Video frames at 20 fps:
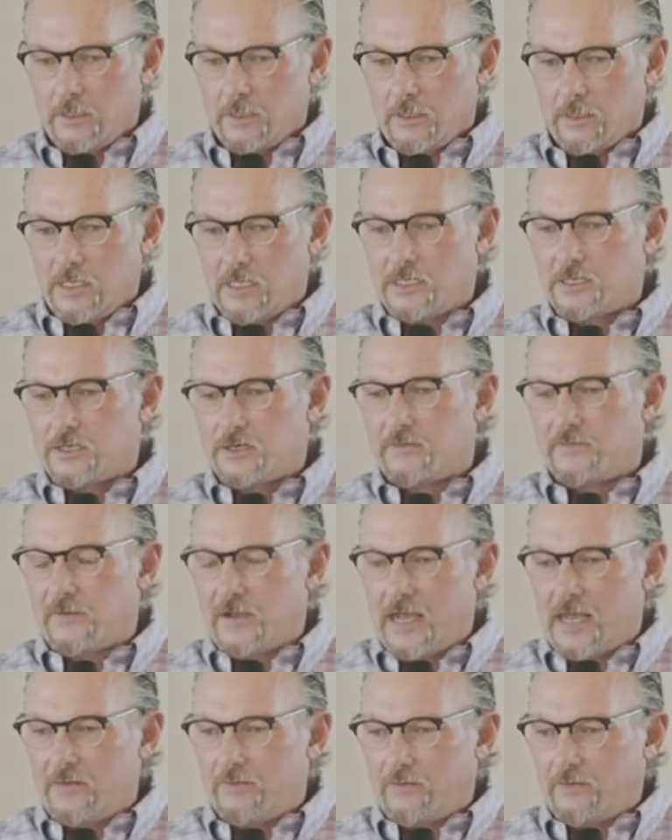District
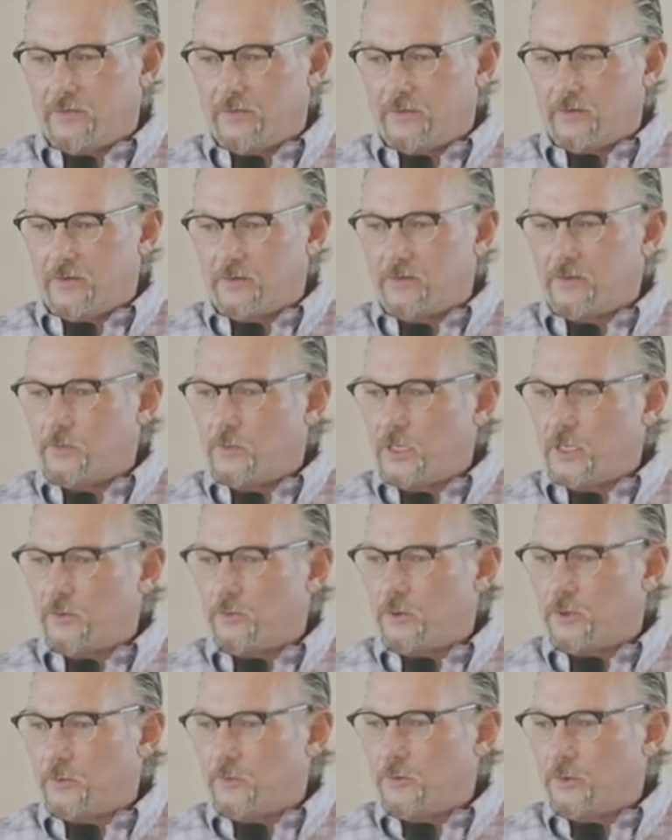5 is, to me,
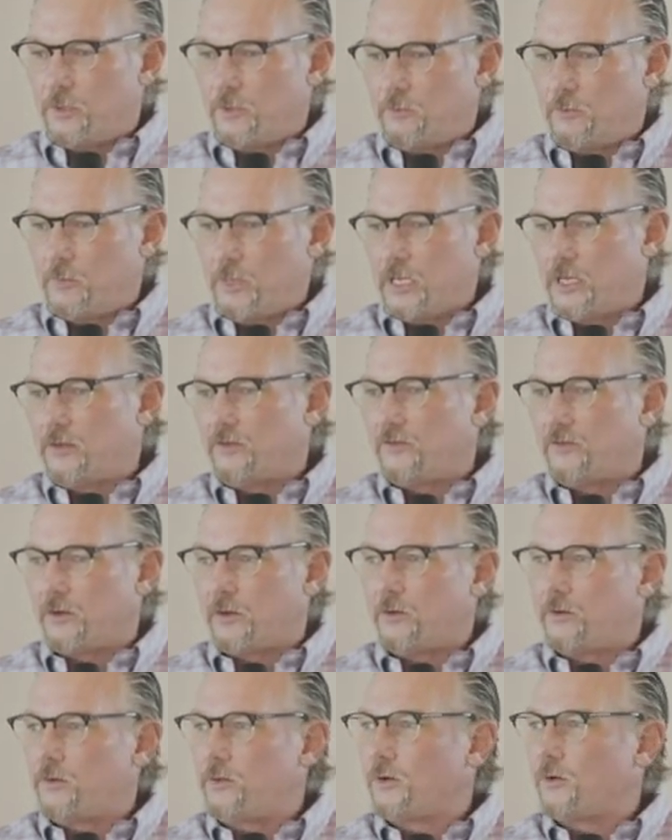what would be
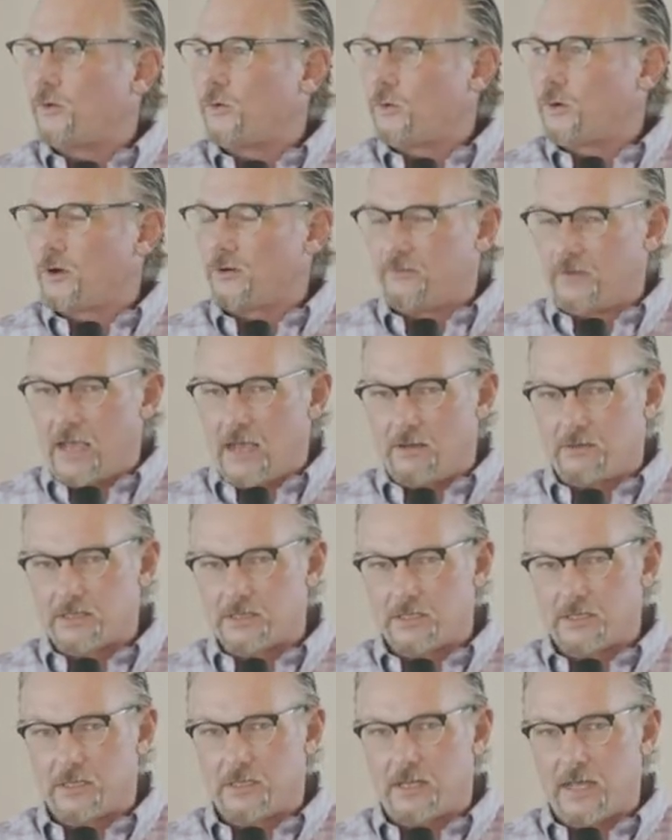considered the core of
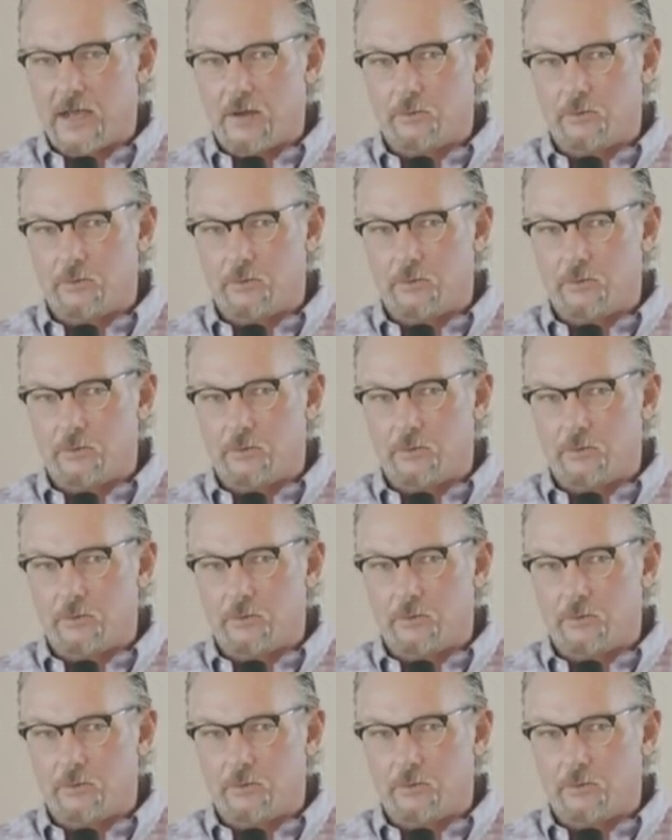Galveston.